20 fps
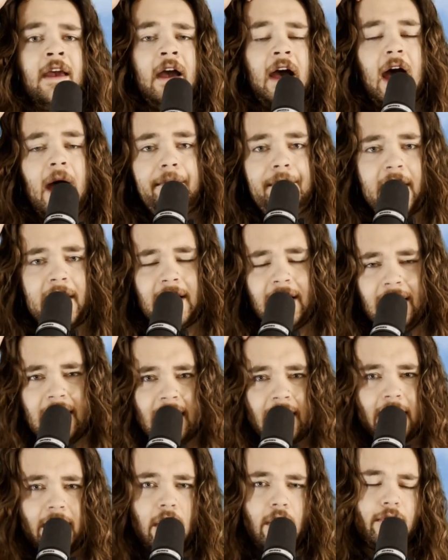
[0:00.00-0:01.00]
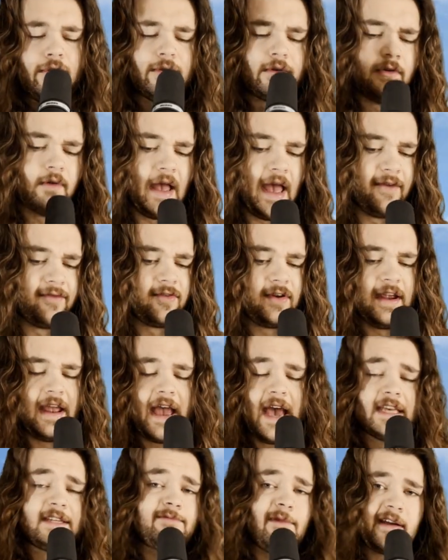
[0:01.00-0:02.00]
I'm not going to go through every
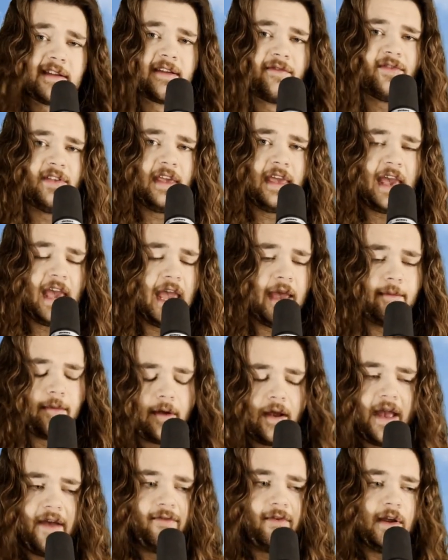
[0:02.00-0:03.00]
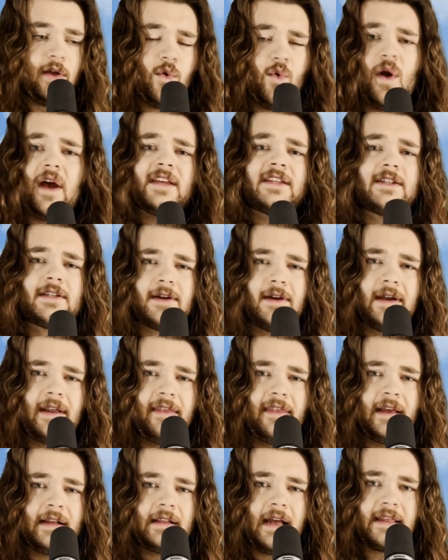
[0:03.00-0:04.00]
aspect of the game or every quest or
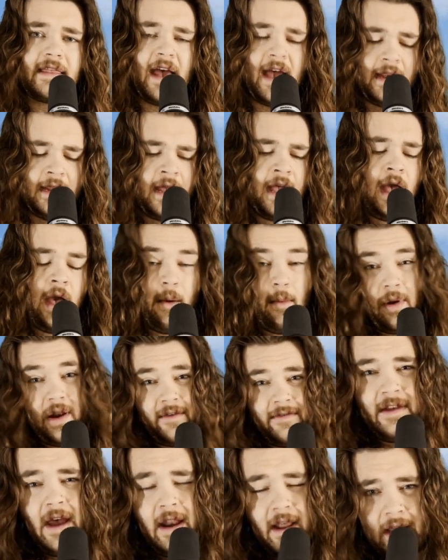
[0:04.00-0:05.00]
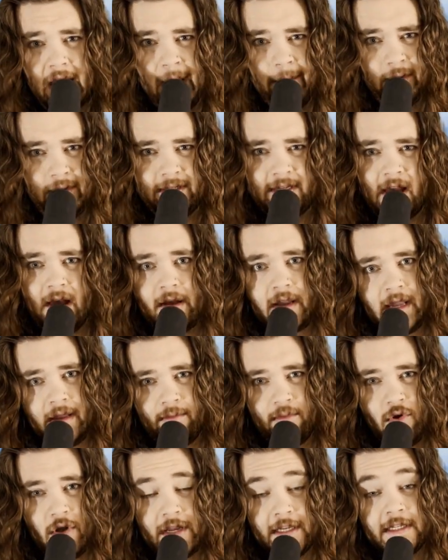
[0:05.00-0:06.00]
anything like that, but I've got a couple talking
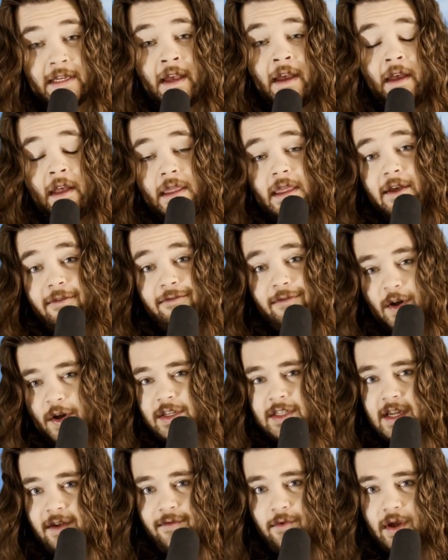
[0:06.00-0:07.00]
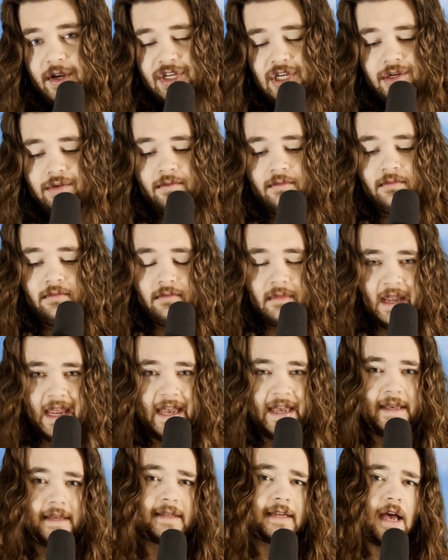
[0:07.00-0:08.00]
points. The first of which
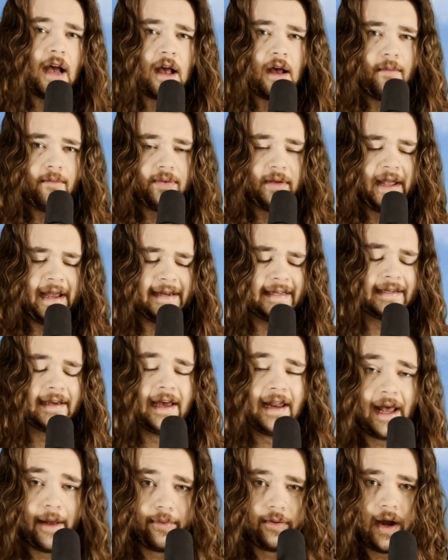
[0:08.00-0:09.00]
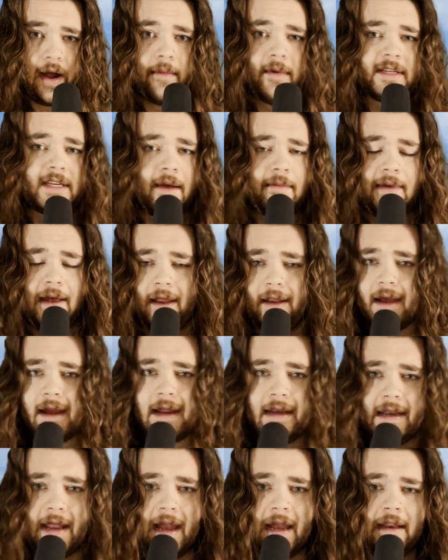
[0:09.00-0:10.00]
is a complaint, and I promise I'm not like a
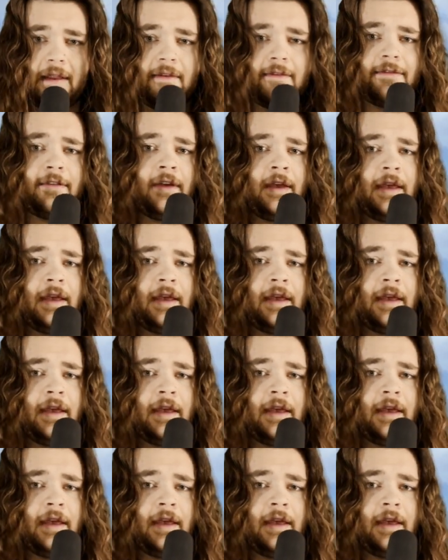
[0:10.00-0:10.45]
negative